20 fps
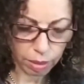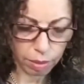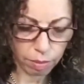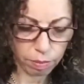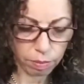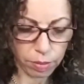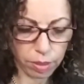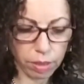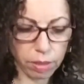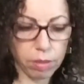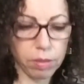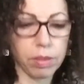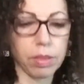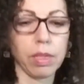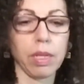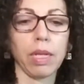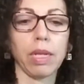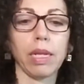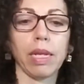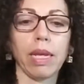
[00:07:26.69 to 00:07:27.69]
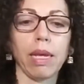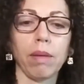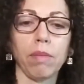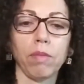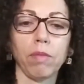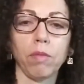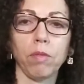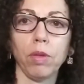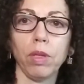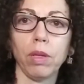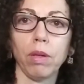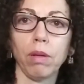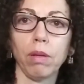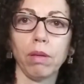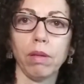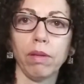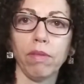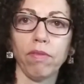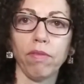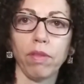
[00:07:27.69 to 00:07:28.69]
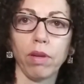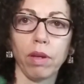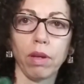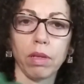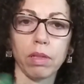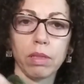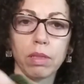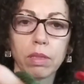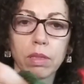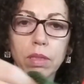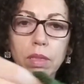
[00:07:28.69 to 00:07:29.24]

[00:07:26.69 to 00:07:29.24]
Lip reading: But you see, it came with all the floss,